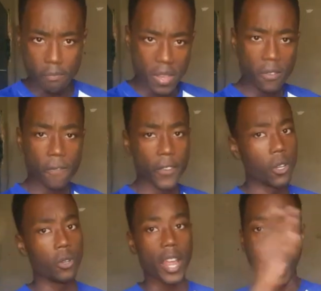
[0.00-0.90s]

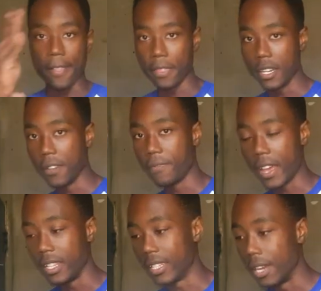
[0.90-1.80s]
midfield and the
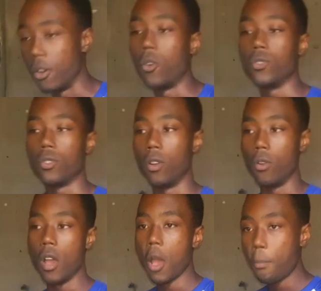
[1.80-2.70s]
defense, and
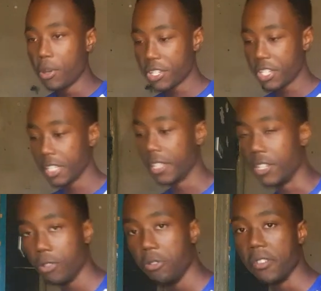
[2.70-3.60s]
also pushing the
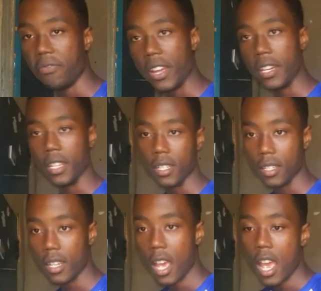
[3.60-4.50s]
two
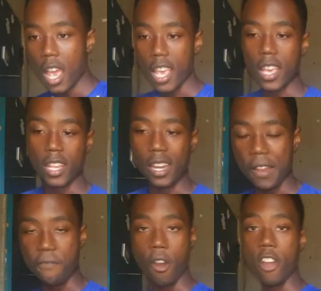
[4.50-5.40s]
defenders in
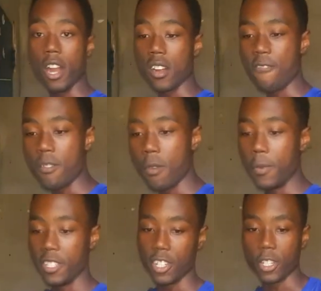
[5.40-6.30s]
a very uncomfortable
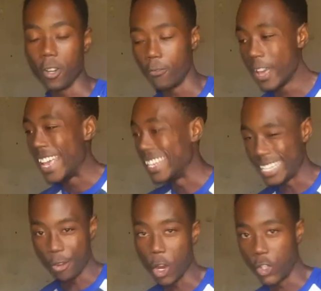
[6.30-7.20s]
position of,
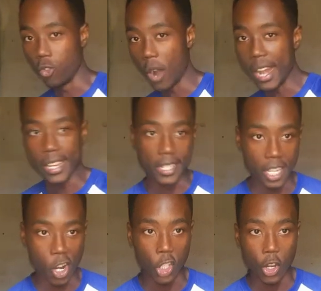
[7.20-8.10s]
is he going to run? Is
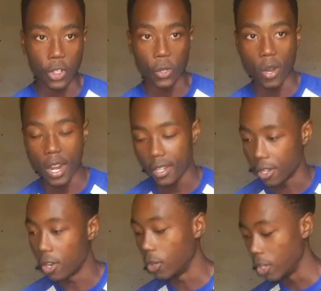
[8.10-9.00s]
he not going to run?
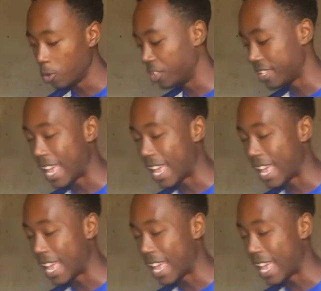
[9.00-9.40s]
You know, he would